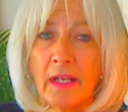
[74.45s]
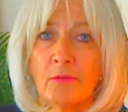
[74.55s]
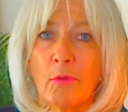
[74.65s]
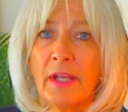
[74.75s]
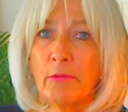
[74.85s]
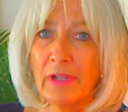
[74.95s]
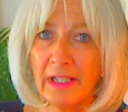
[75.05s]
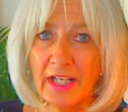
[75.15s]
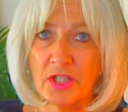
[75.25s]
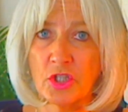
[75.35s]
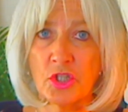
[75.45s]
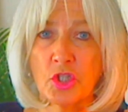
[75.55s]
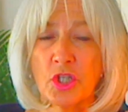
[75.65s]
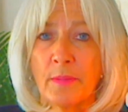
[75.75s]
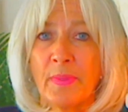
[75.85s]
and right
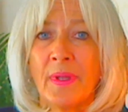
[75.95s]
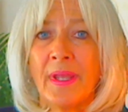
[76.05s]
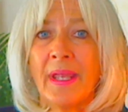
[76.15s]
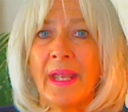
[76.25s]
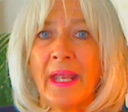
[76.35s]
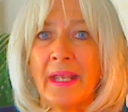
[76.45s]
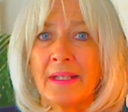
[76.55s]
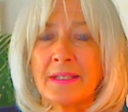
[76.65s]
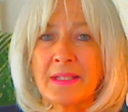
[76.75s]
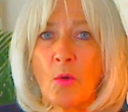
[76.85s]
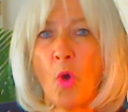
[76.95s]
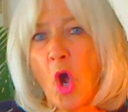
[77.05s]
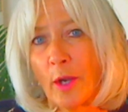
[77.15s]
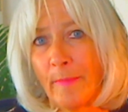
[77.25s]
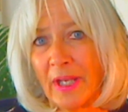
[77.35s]
relationship, and so
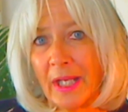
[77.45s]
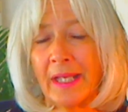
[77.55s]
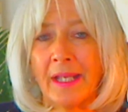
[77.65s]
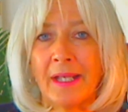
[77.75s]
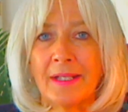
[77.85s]
harmony.